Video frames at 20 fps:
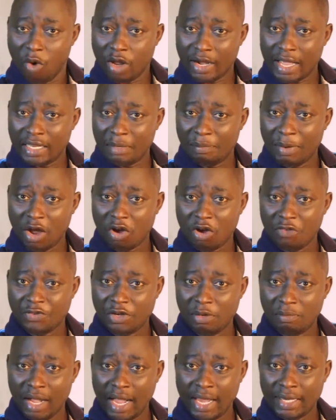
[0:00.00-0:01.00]
one at the back
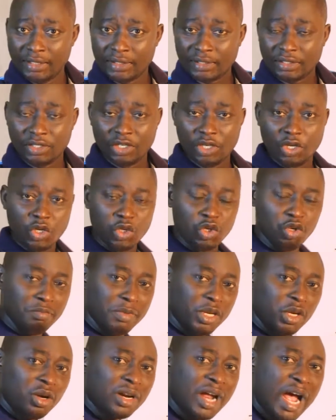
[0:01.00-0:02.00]
of your mind,
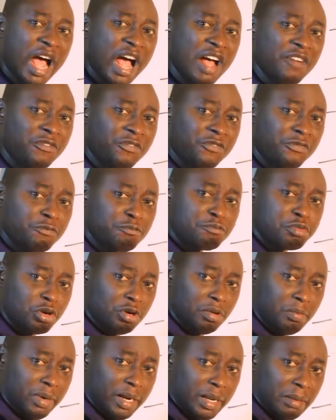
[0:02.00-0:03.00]
you may not have
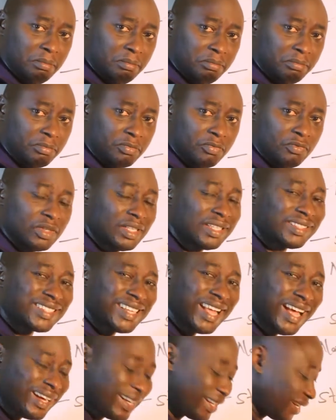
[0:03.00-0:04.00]
problem
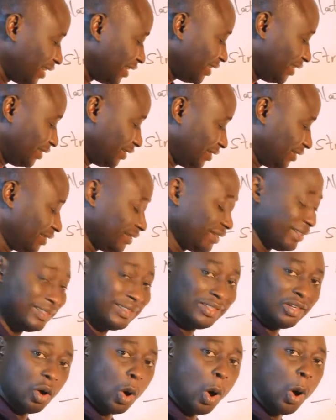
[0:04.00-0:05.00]
tackling
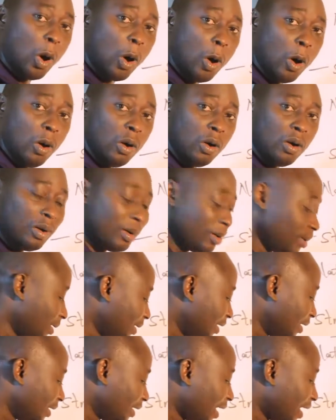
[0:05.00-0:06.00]

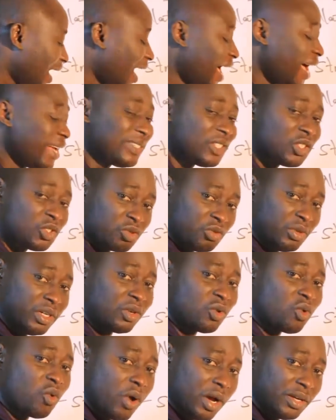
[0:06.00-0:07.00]
or
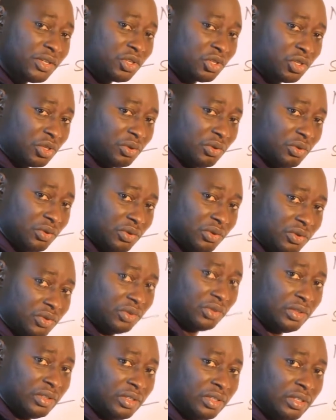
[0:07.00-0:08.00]
answering
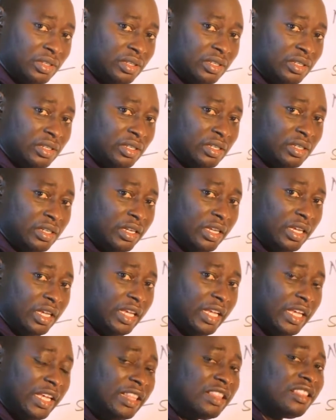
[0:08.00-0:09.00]
questions
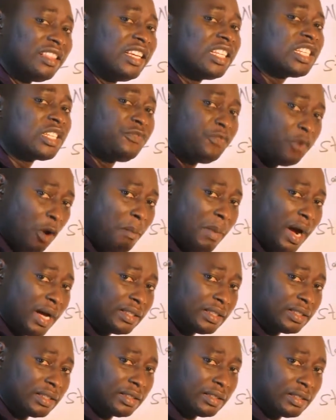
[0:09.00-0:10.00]
in this
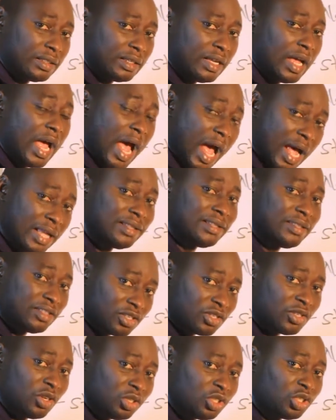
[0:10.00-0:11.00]
format,
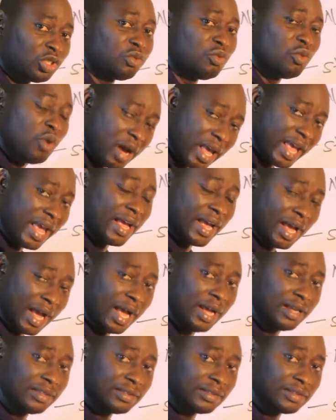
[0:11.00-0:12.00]
and such will
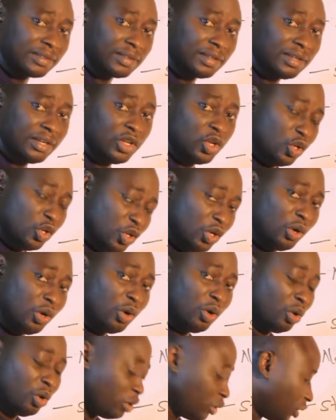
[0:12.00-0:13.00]
enhance
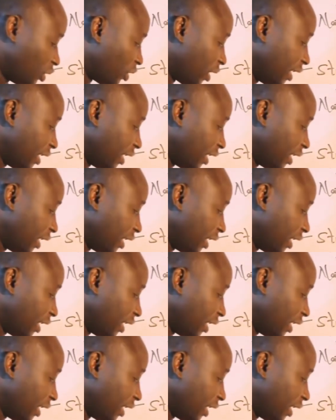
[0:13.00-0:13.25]
your